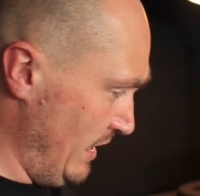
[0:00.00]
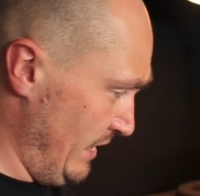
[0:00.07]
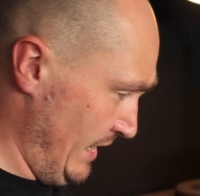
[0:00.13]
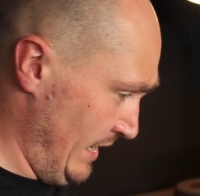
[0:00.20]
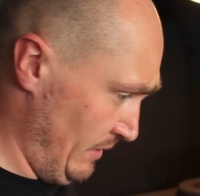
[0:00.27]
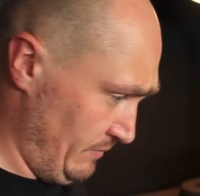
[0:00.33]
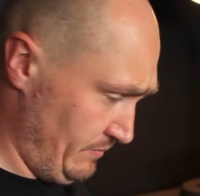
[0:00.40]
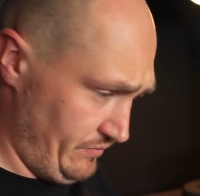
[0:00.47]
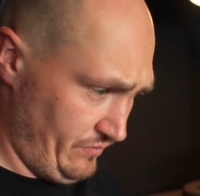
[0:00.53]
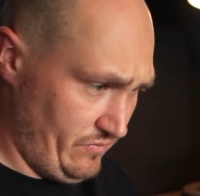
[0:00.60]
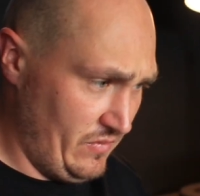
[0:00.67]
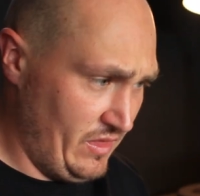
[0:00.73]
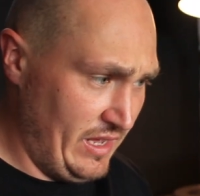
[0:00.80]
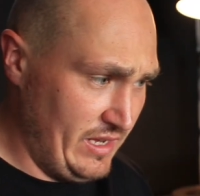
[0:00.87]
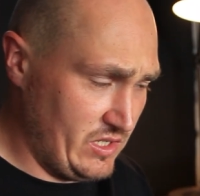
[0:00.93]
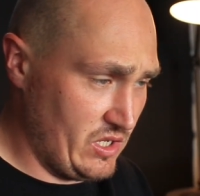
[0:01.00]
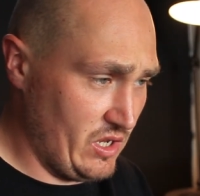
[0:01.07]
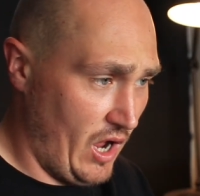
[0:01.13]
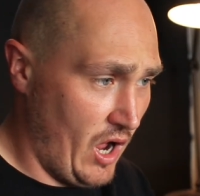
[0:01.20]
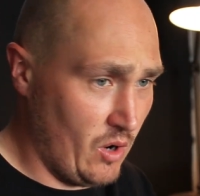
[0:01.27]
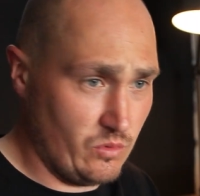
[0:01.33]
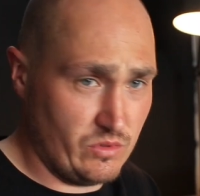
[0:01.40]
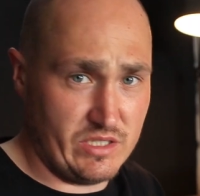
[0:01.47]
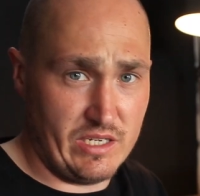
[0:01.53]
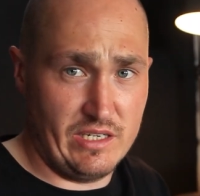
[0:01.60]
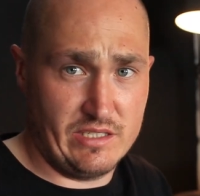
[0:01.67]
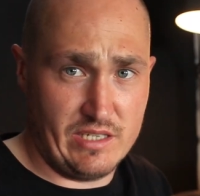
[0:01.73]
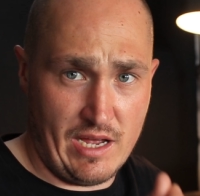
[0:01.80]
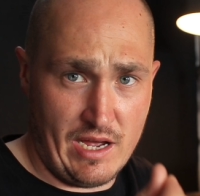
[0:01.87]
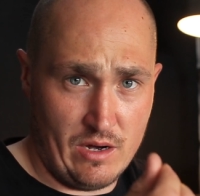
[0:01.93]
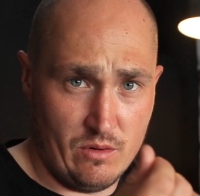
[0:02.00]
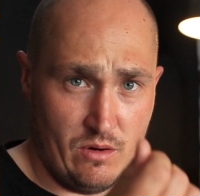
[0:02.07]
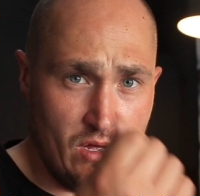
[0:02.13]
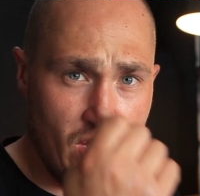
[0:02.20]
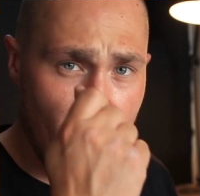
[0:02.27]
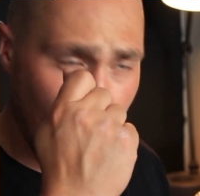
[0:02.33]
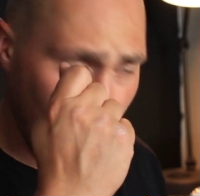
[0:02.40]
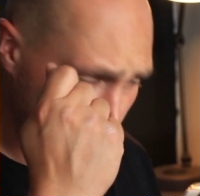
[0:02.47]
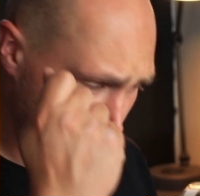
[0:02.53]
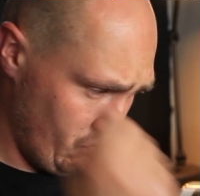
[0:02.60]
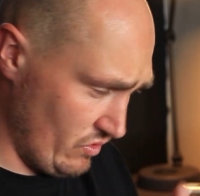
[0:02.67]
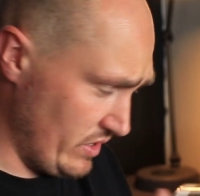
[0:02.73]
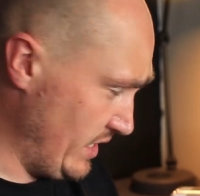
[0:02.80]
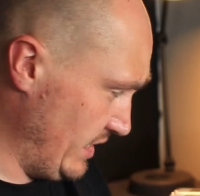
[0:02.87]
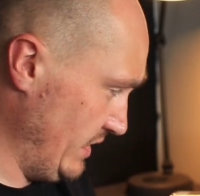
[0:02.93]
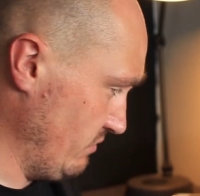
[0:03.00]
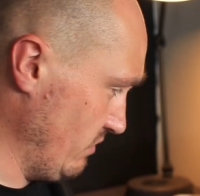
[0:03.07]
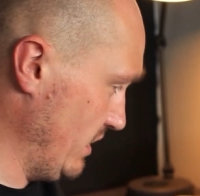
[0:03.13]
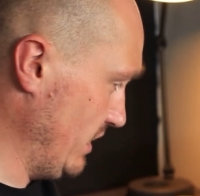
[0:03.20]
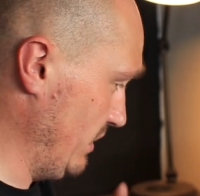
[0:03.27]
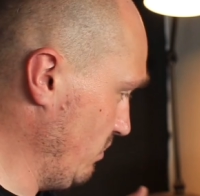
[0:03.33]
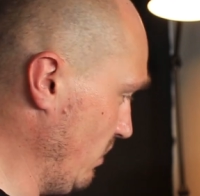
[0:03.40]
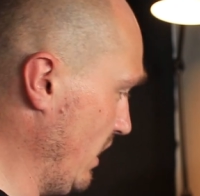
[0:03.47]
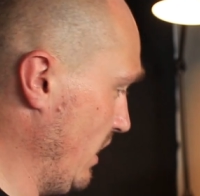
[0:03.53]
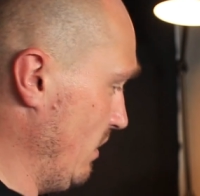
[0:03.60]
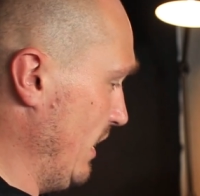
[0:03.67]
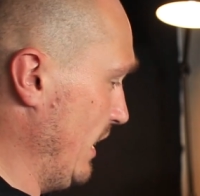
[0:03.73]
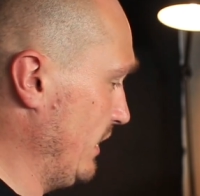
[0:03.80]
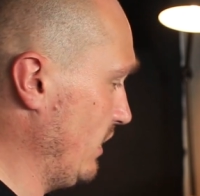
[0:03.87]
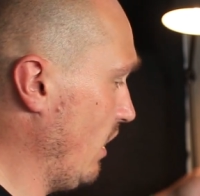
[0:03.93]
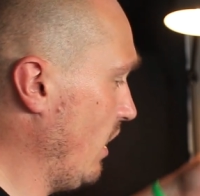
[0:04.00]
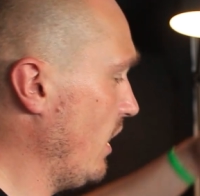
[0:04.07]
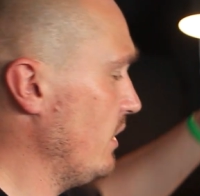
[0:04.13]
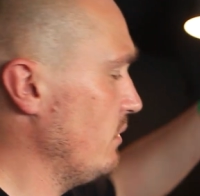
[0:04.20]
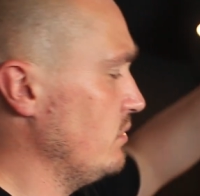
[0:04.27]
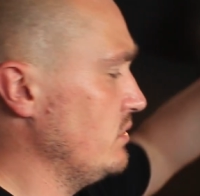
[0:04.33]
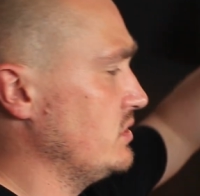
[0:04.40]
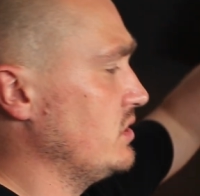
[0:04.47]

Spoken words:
Now this holds detail really, really well, and I